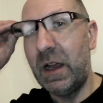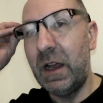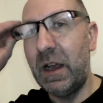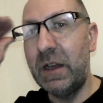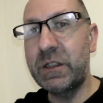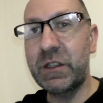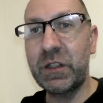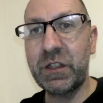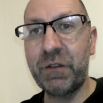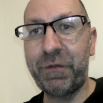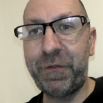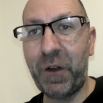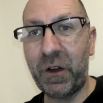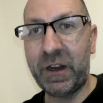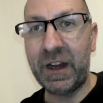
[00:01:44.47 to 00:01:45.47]
is such a
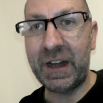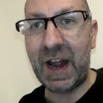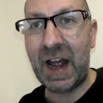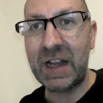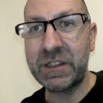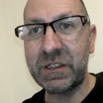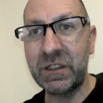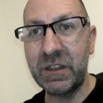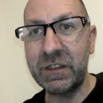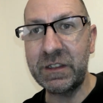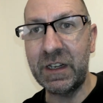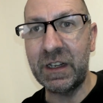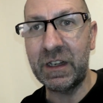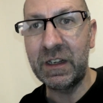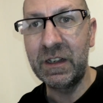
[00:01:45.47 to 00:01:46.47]
fucking hassle, isn't
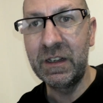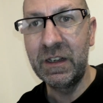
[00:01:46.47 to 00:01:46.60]
it?